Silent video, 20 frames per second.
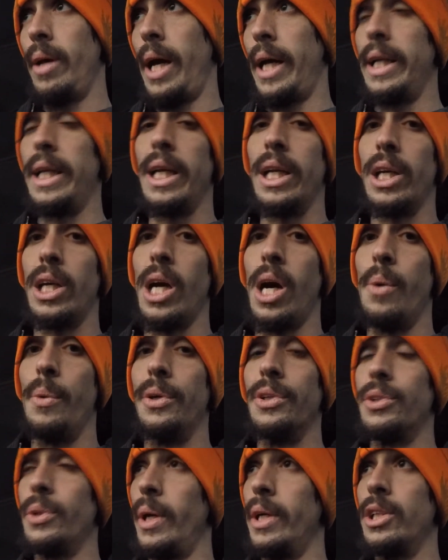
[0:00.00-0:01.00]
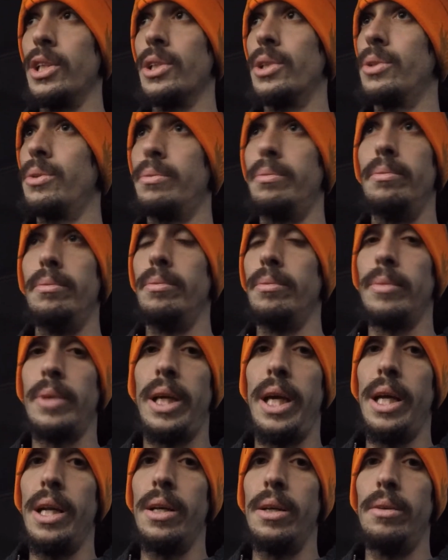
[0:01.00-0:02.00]
I need it going. So I just
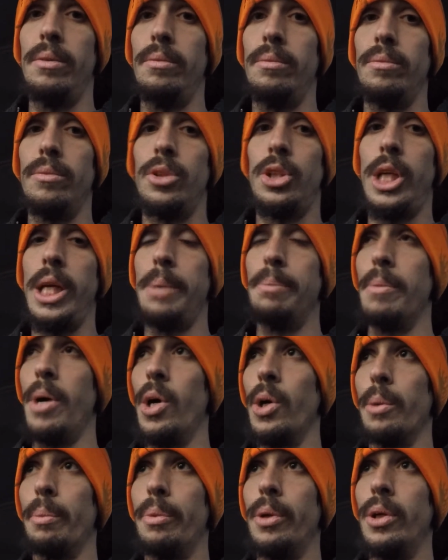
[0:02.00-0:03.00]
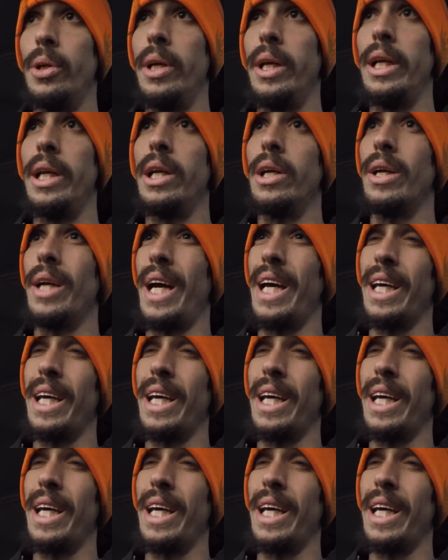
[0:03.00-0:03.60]
get a cheap motor, put it in here.